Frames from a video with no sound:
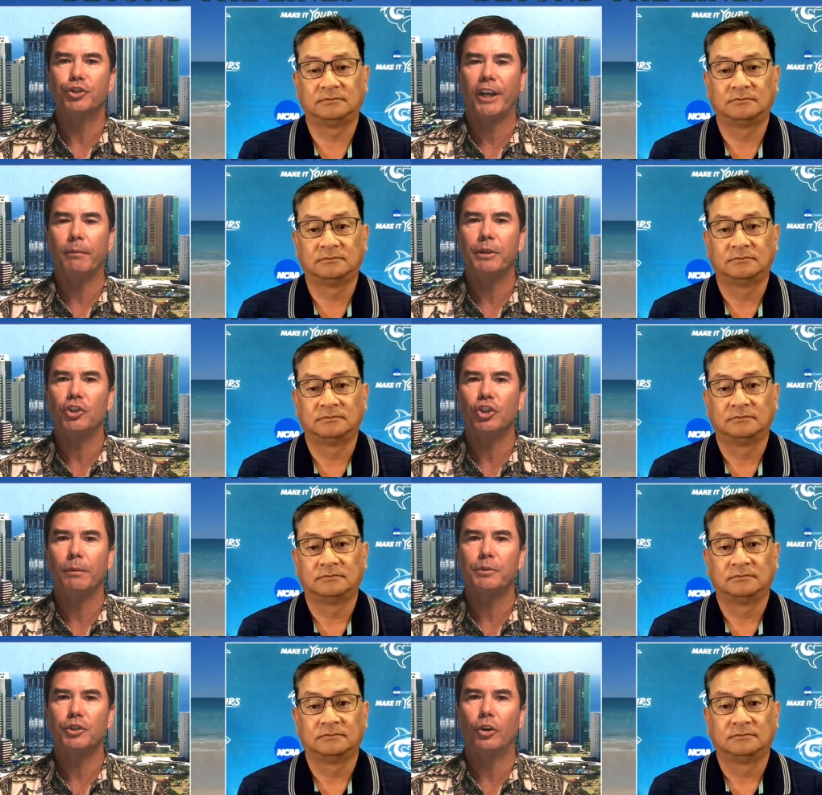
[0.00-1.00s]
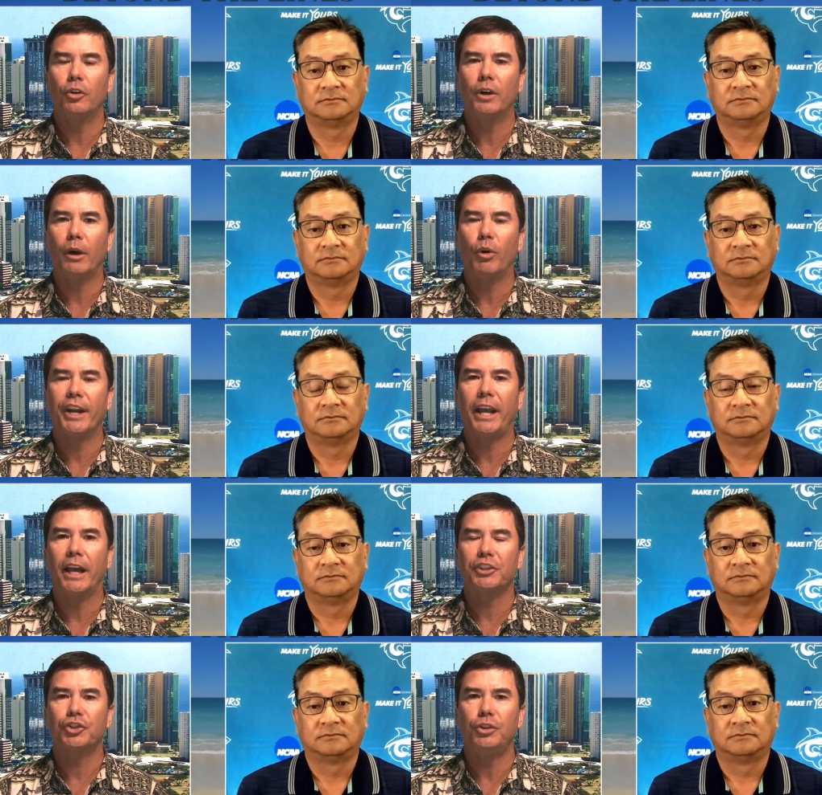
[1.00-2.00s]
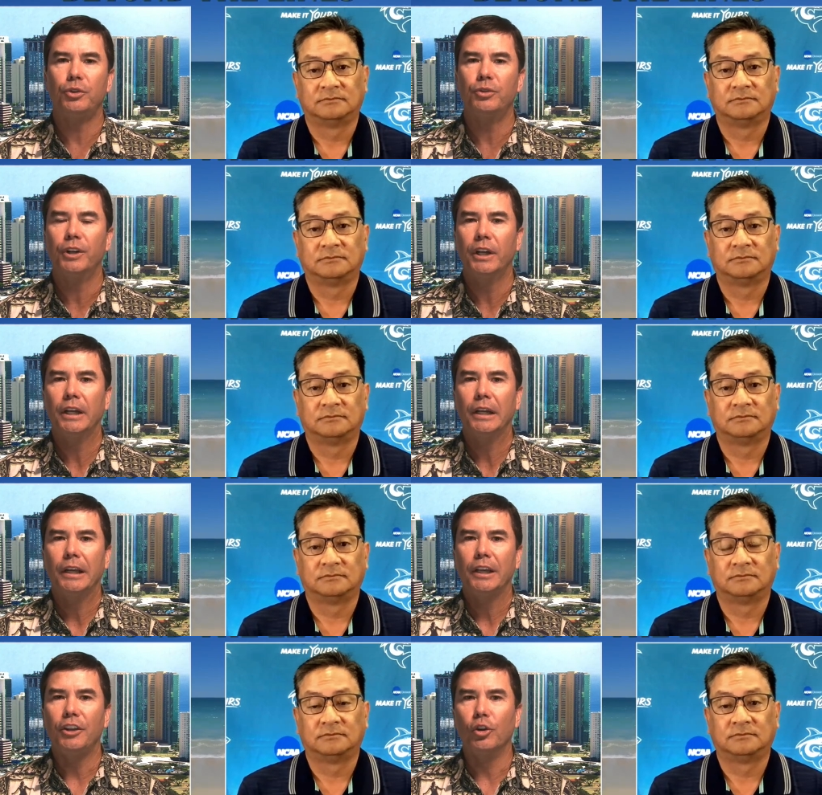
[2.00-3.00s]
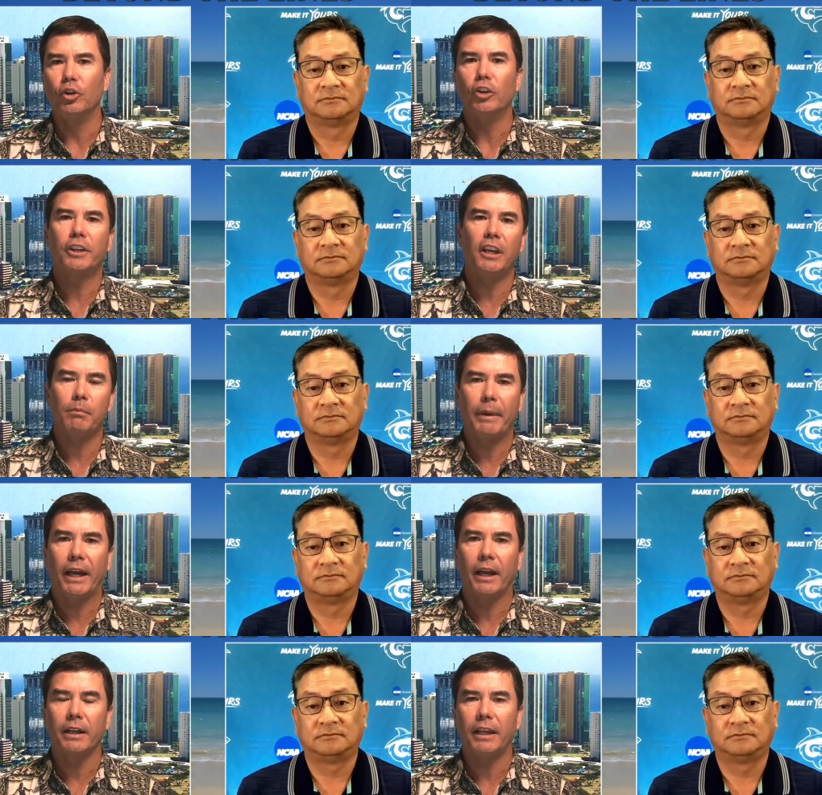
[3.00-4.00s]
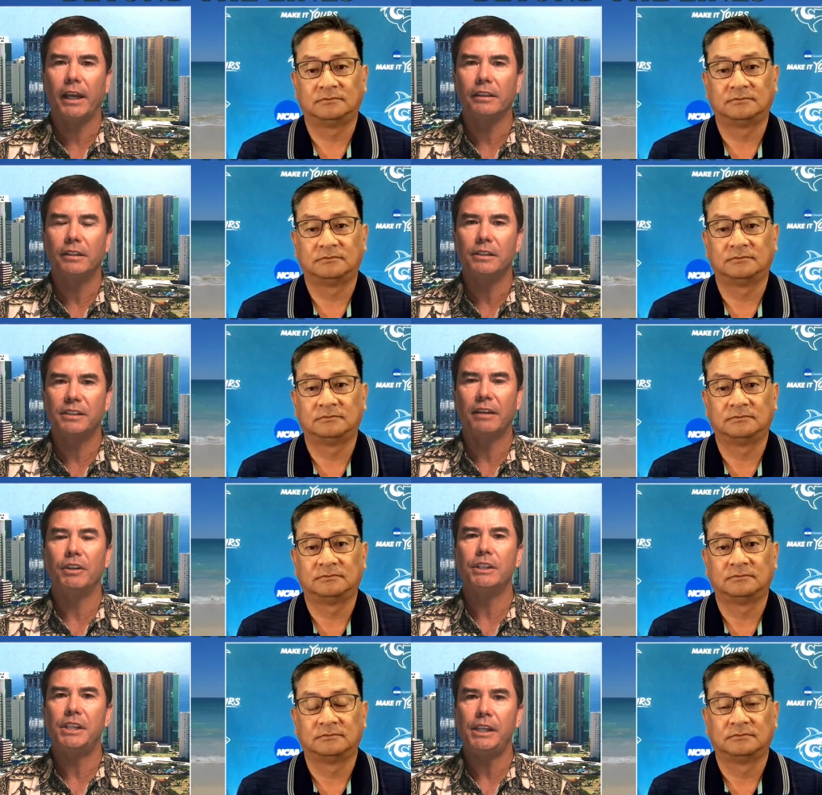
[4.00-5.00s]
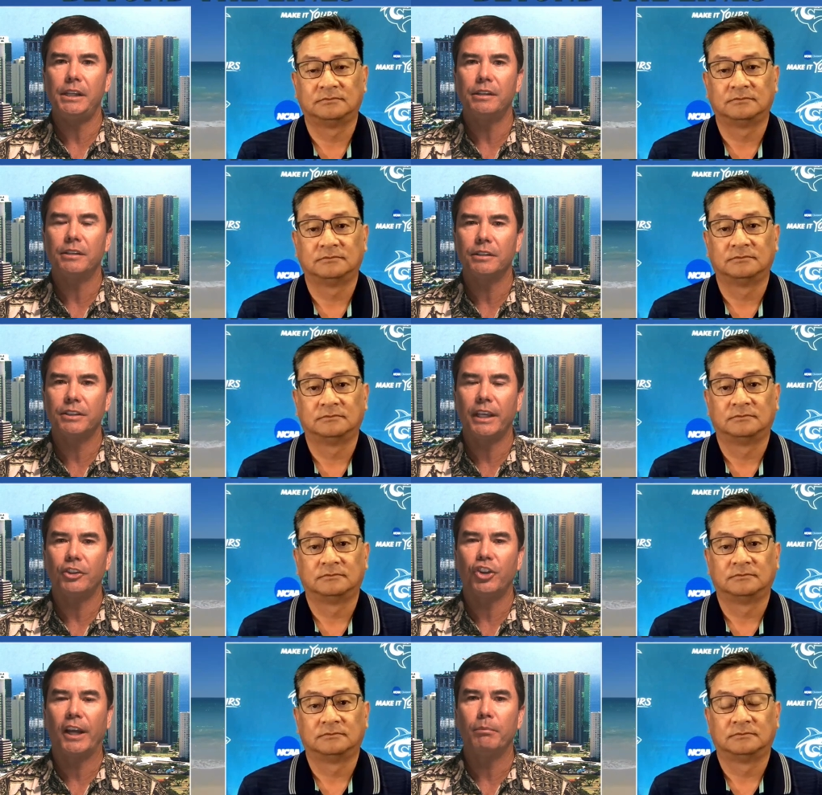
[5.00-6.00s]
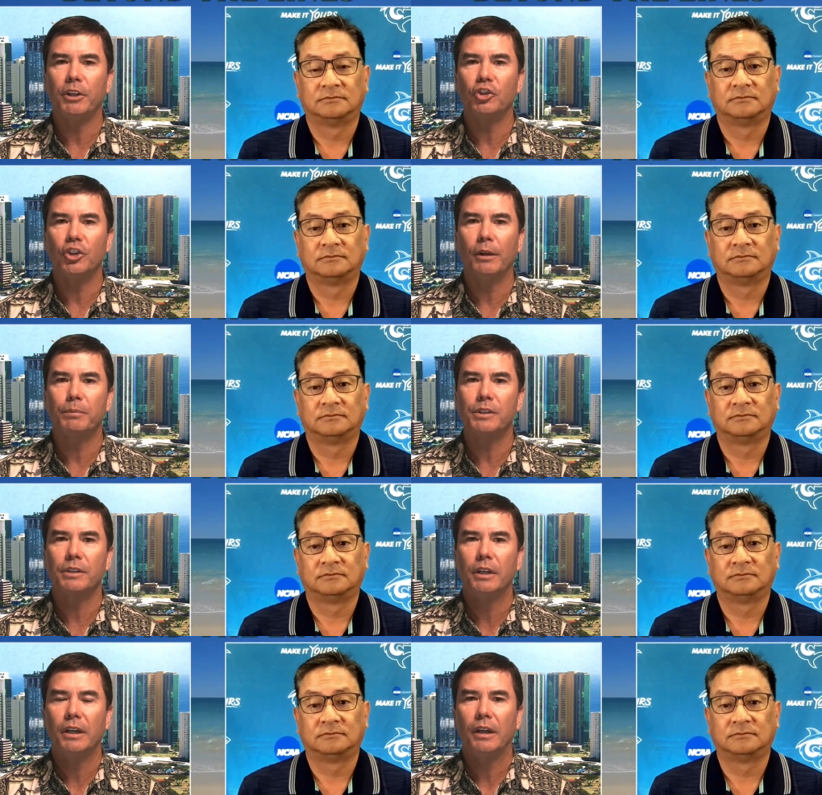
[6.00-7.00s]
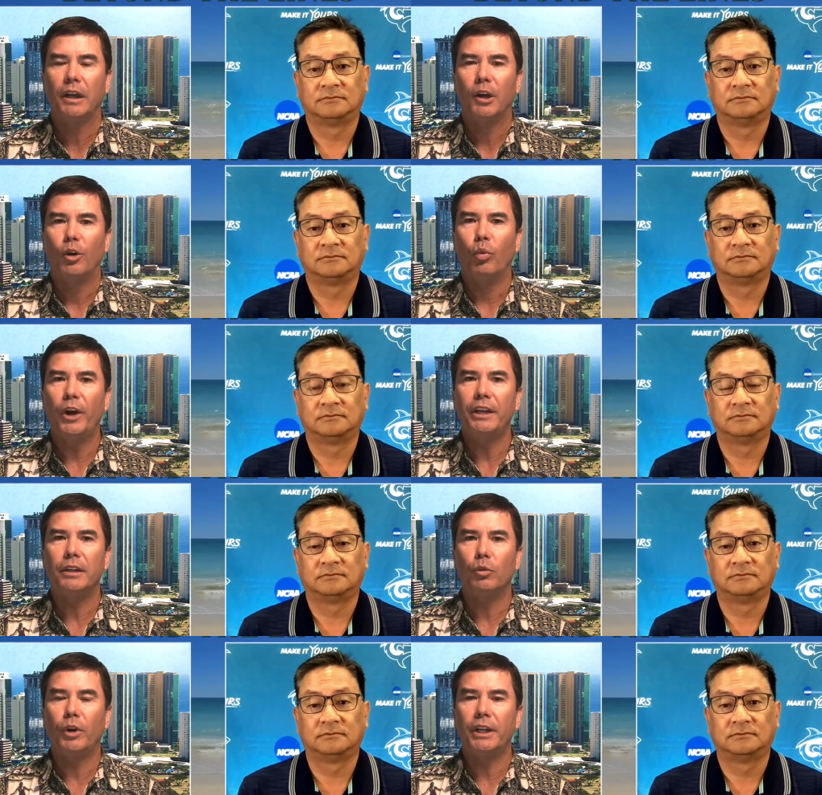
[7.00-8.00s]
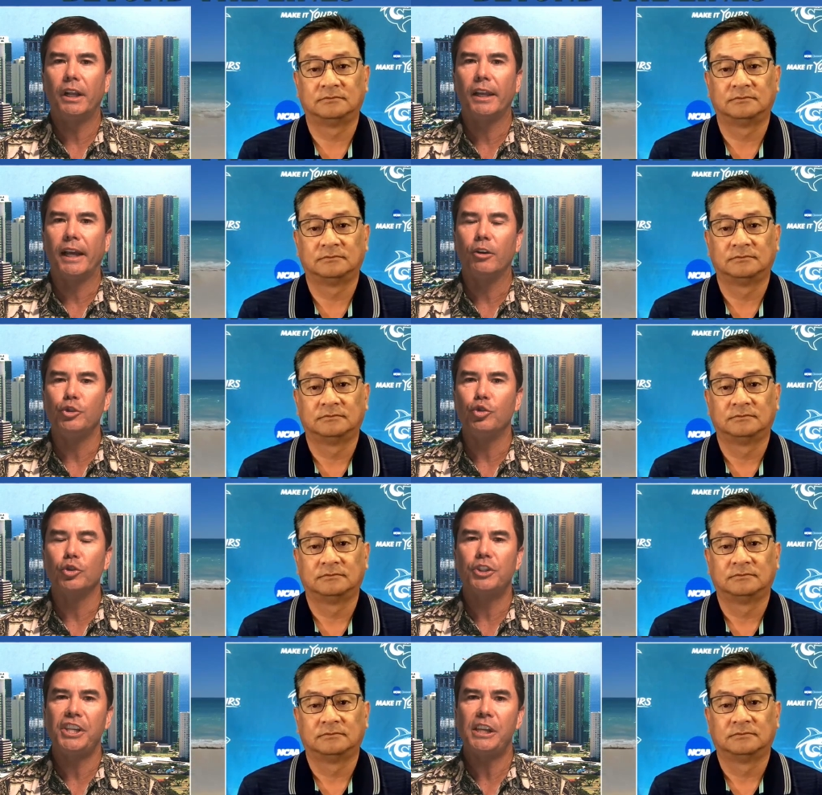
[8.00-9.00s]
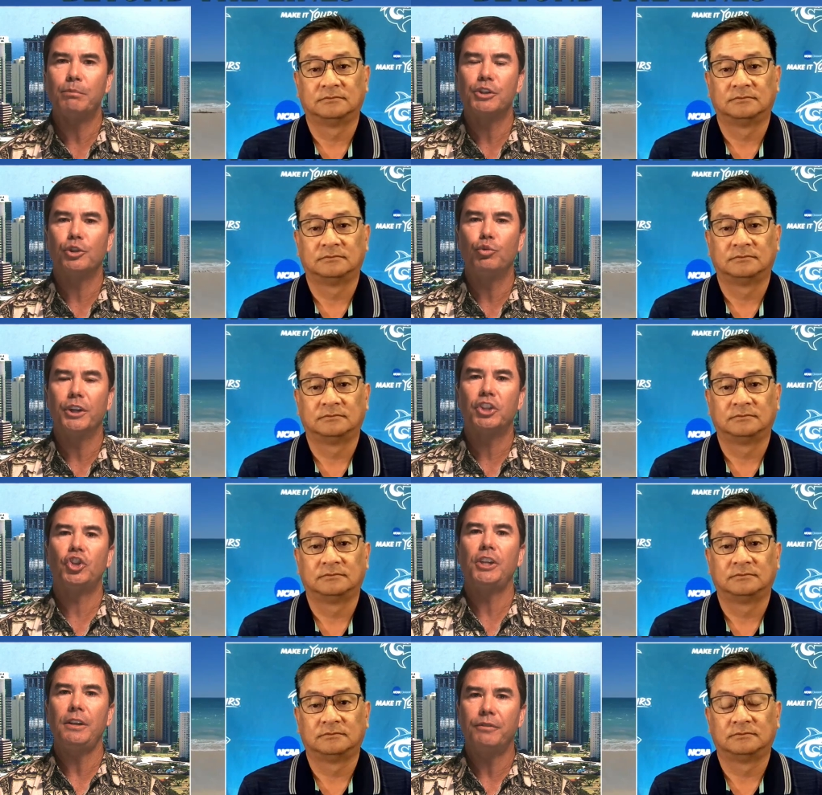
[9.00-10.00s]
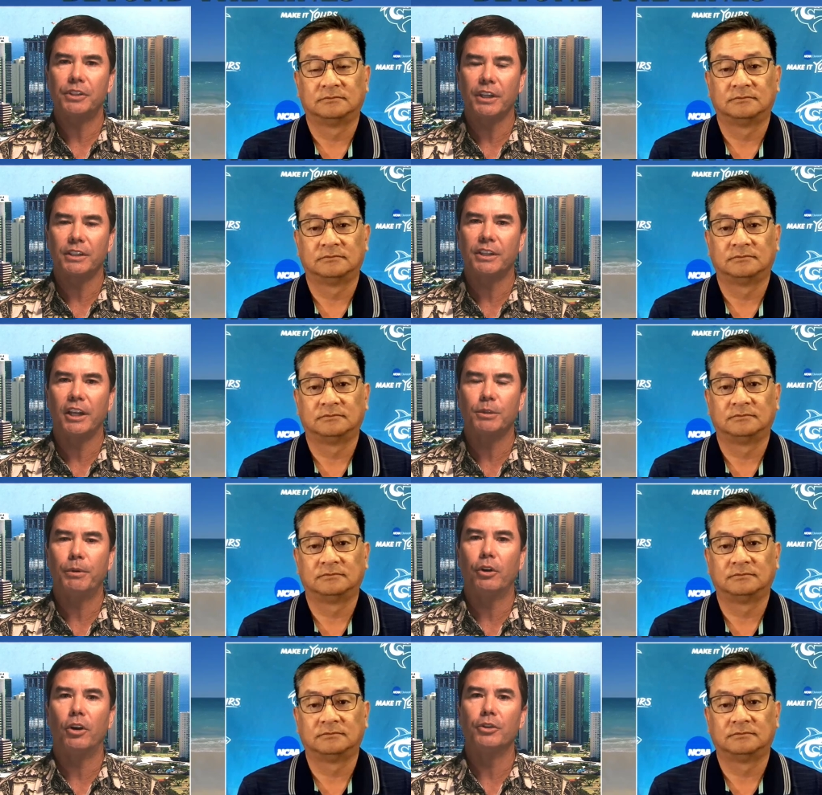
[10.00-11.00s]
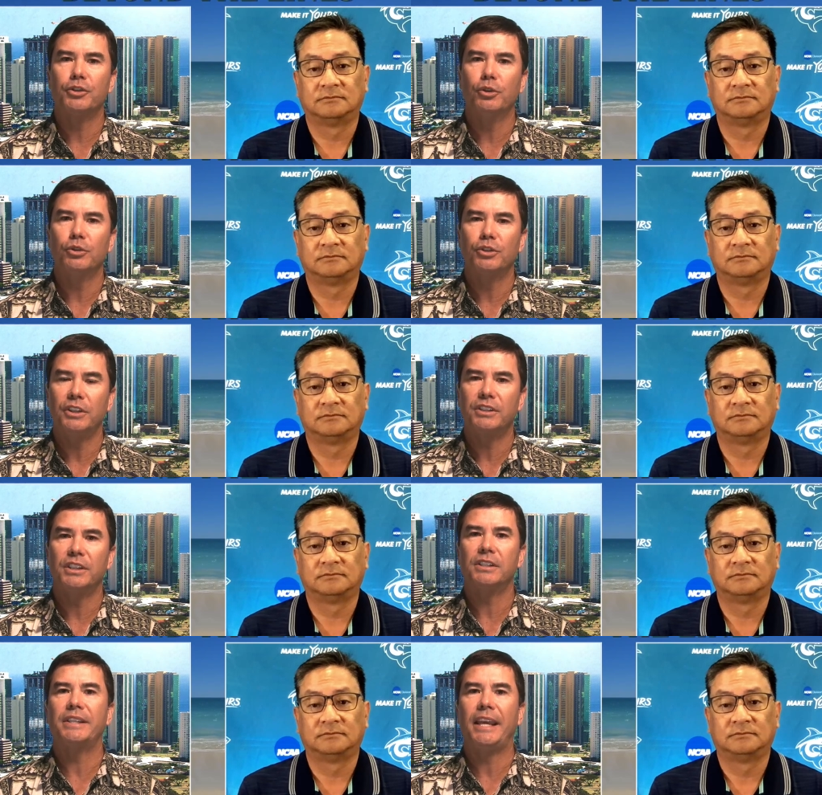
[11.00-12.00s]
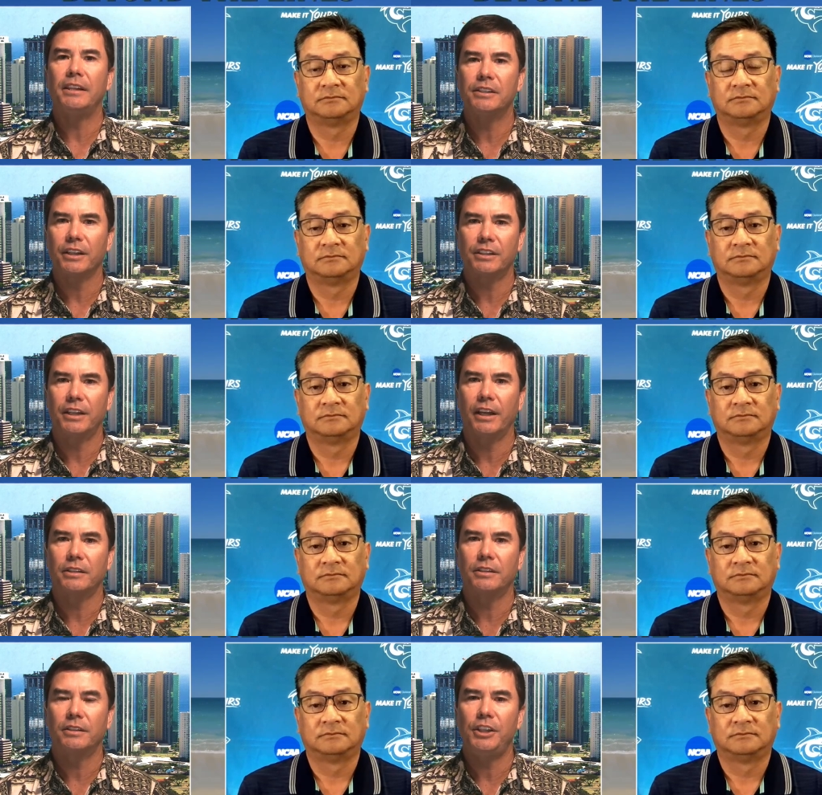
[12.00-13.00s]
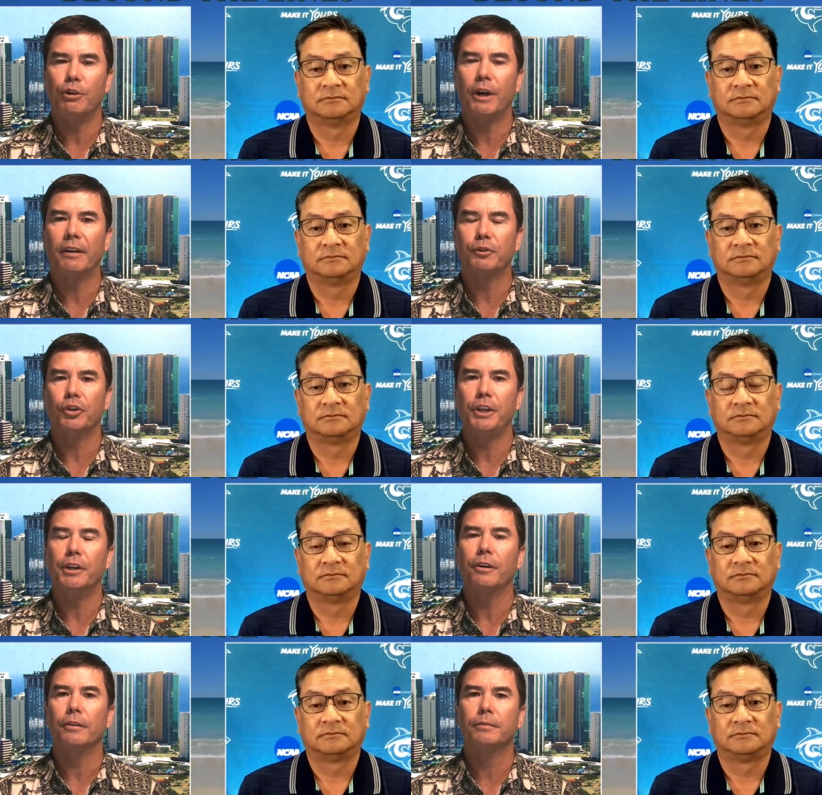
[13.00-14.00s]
Speaker 1: championships. So I want to ask you, you know, looking back at the 17 state championships, what what allowed your teams to achieve success but also to sustain success year after year?